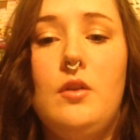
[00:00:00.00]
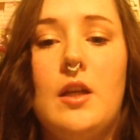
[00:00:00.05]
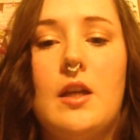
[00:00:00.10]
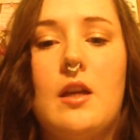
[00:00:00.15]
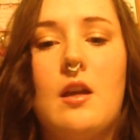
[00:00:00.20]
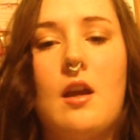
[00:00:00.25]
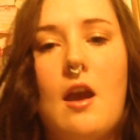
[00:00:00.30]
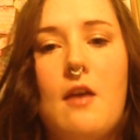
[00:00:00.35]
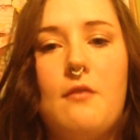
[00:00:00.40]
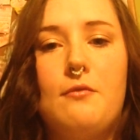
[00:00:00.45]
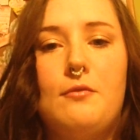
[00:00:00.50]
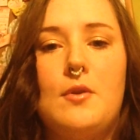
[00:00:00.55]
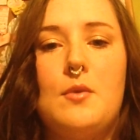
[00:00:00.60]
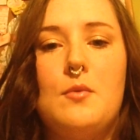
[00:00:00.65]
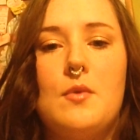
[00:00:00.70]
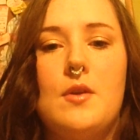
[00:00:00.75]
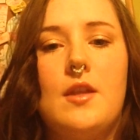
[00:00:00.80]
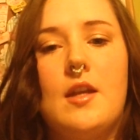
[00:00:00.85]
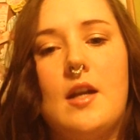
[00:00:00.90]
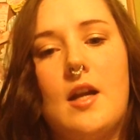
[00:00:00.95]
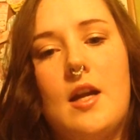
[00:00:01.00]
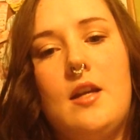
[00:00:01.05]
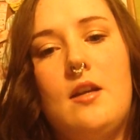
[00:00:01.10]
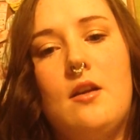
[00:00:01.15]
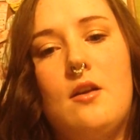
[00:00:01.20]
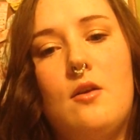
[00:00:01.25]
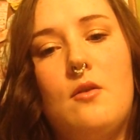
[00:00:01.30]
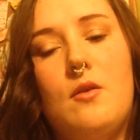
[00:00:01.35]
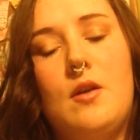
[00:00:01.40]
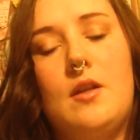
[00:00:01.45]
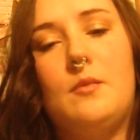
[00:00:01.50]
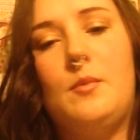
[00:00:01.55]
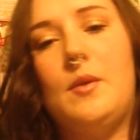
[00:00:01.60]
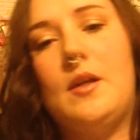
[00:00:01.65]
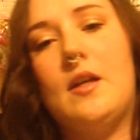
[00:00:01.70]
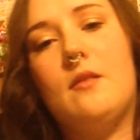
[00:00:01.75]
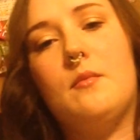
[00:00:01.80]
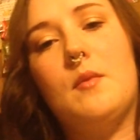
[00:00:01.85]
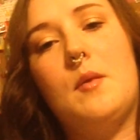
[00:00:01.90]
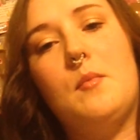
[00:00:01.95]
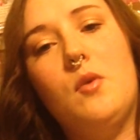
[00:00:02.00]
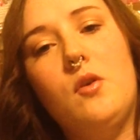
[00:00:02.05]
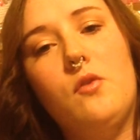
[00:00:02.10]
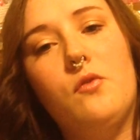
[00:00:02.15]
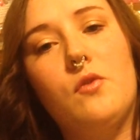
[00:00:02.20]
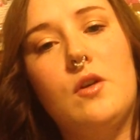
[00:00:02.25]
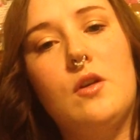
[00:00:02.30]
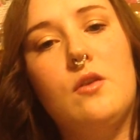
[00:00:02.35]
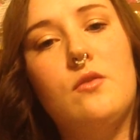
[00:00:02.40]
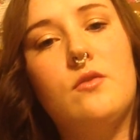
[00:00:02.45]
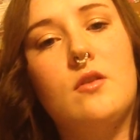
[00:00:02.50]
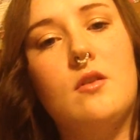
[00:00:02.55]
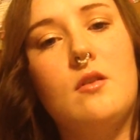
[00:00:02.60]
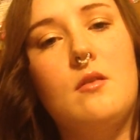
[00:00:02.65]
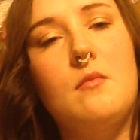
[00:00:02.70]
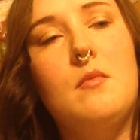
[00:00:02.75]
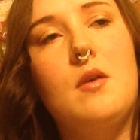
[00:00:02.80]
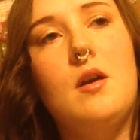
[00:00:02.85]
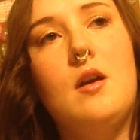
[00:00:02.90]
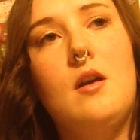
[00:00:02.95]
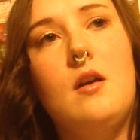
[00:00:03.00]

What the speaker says: Like, everyone that I know is because my boyfriend knows them,